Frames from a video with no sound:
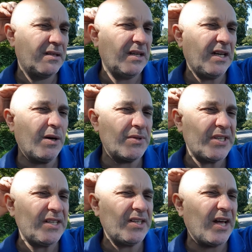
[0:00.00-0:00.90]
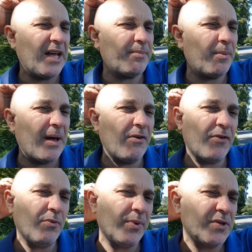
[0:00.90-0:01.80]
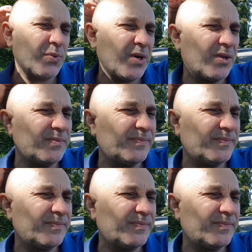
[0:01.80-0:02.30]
And I was eating, I had my mouth open as well.